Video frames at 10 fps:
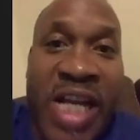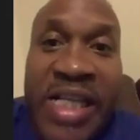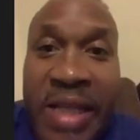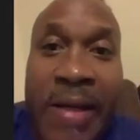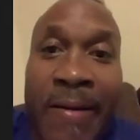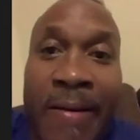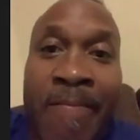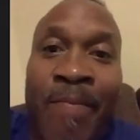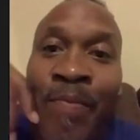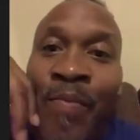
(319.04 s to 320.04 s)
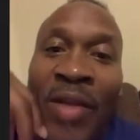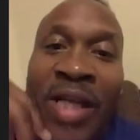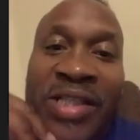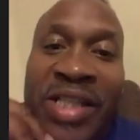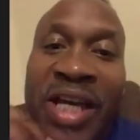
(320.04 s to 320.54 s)
right there
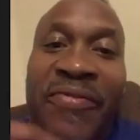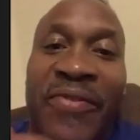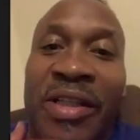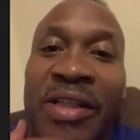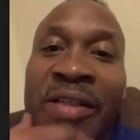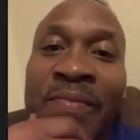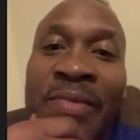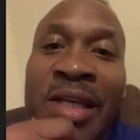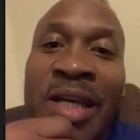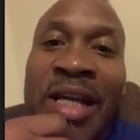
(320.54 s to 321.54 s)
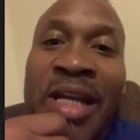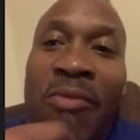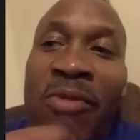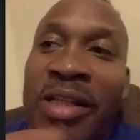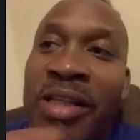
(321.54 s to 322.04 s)
in South Philly. And
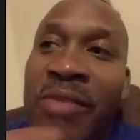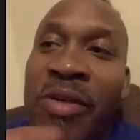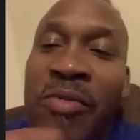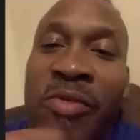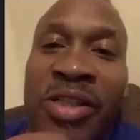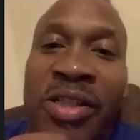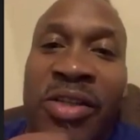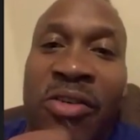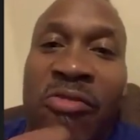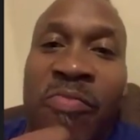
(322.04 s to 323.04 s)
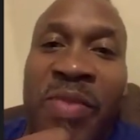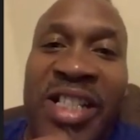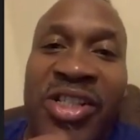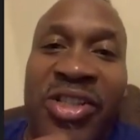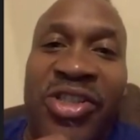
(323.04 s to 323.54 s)
we went to the old
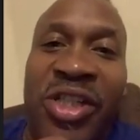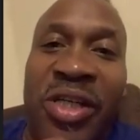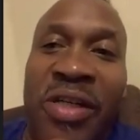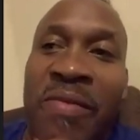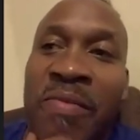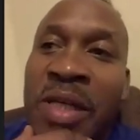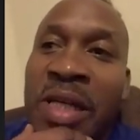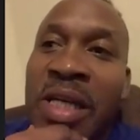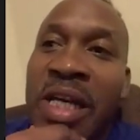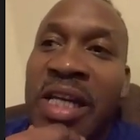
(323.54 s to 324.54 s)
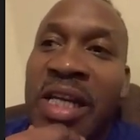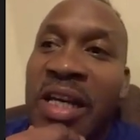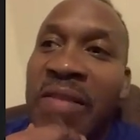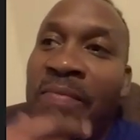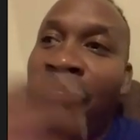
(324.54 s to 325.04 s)
Passion gym, and
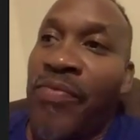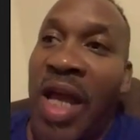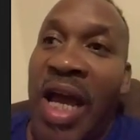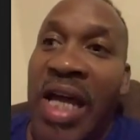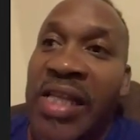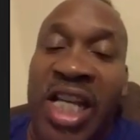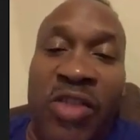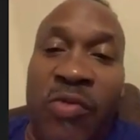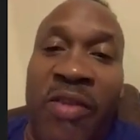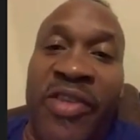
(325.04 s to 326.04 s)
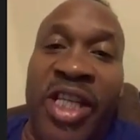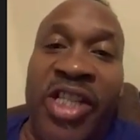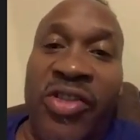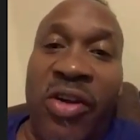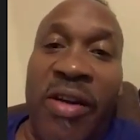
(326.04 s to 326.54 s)
that's where
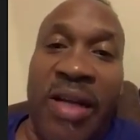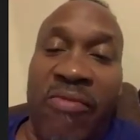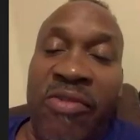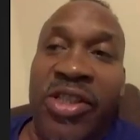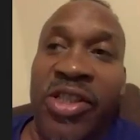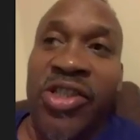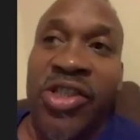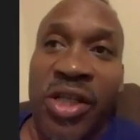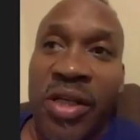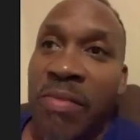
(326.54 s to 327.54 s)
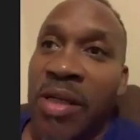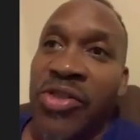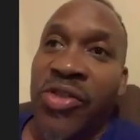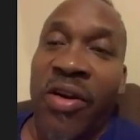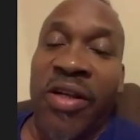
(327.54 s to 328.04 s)
everything started. I went to the gym
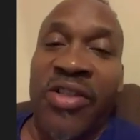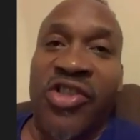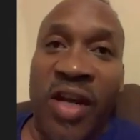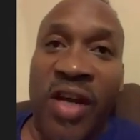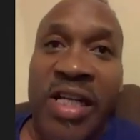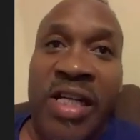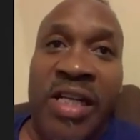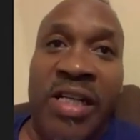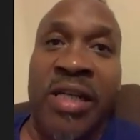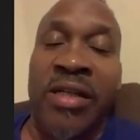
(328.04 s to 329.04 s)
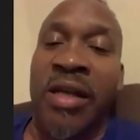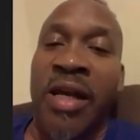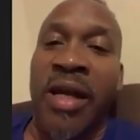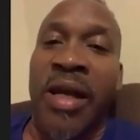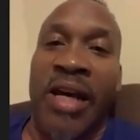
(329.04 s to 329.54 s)
and started training, and
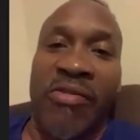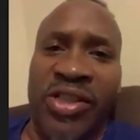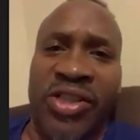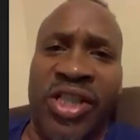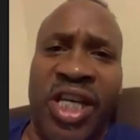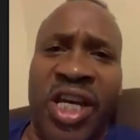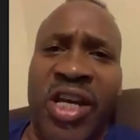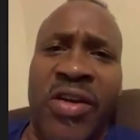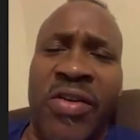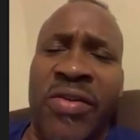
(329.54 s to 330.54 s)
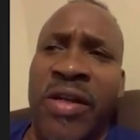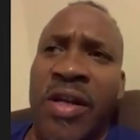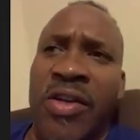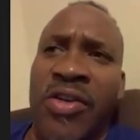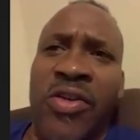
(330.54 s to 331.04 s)
I wasn't scared.
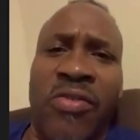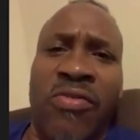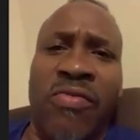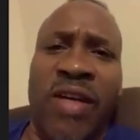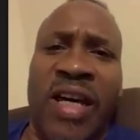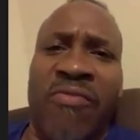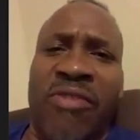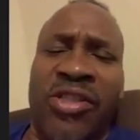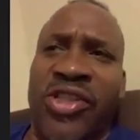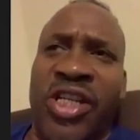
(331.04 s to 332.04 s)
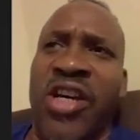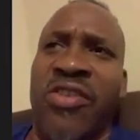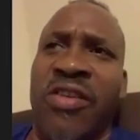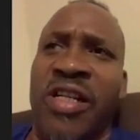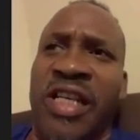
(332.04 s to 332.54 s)
I wasn't
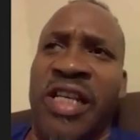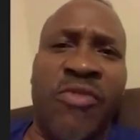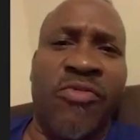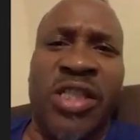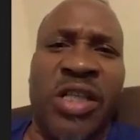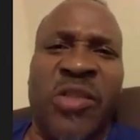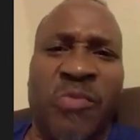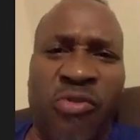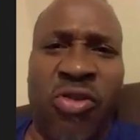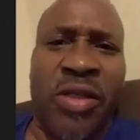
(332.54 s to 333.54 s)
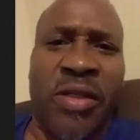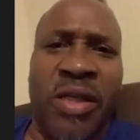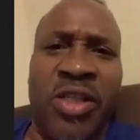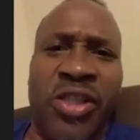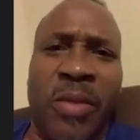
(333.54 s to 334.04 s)
scared or anything. It was a sport.
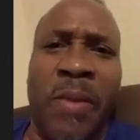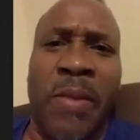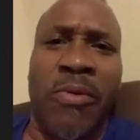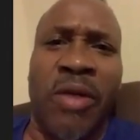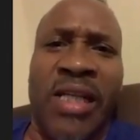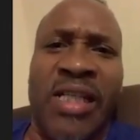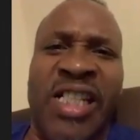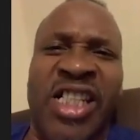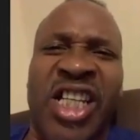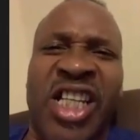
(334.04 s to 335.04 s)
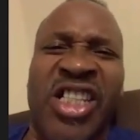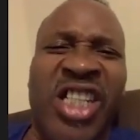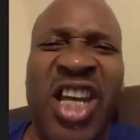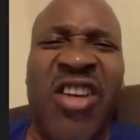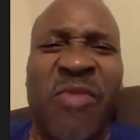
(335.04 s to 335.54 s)
Some people like they get
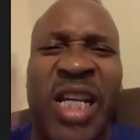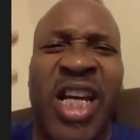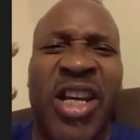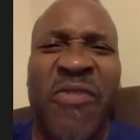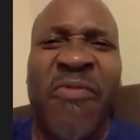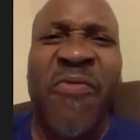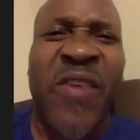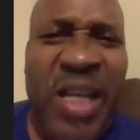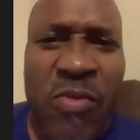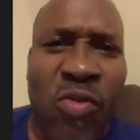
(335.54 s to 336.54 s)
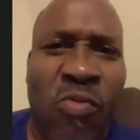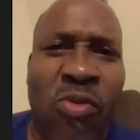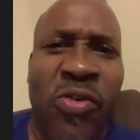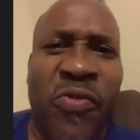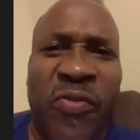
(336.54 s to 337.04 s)
scared when they hear the
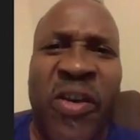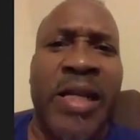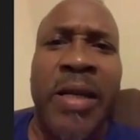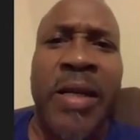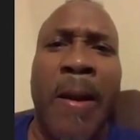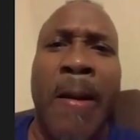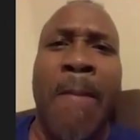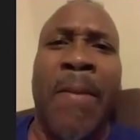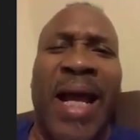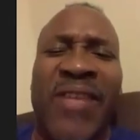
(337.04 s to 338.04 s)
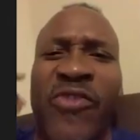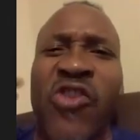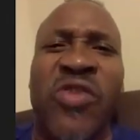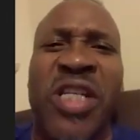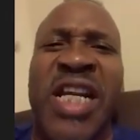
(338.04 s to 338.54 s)
word fight, but I
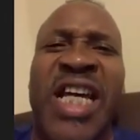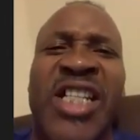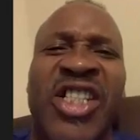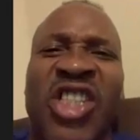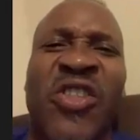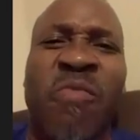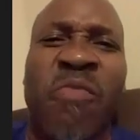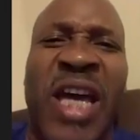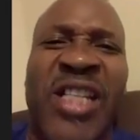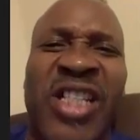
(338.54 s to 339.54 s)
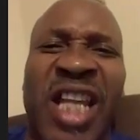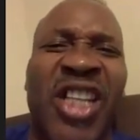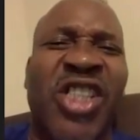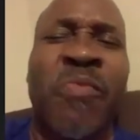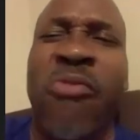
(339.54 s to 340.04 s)
viewed it as
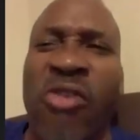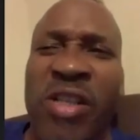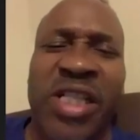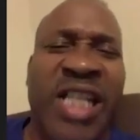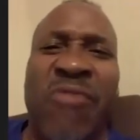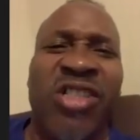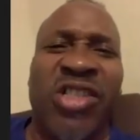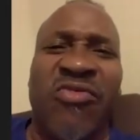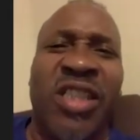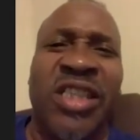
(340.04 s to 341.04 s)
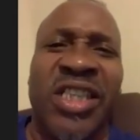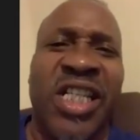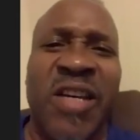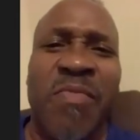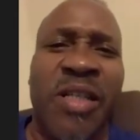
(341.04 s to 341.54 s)
like a sports, and I wasn't really
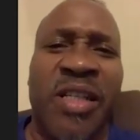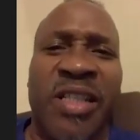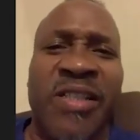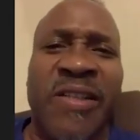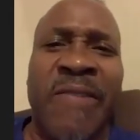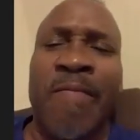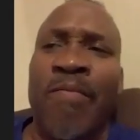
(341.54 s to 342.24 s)
scared because